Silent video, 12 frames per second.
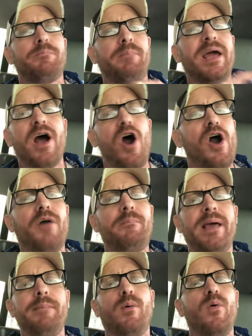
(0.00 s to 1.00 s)
There's
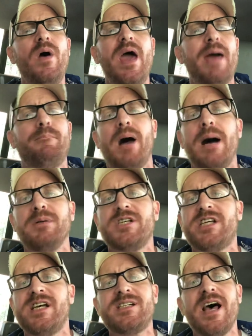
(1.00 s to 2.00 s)
PR people and
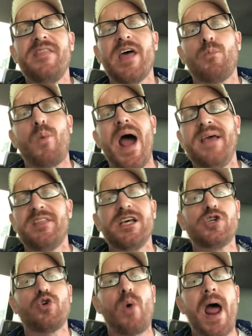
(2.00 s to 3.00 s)
publicists that
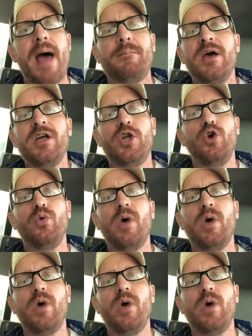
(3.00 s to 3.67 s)
write this crap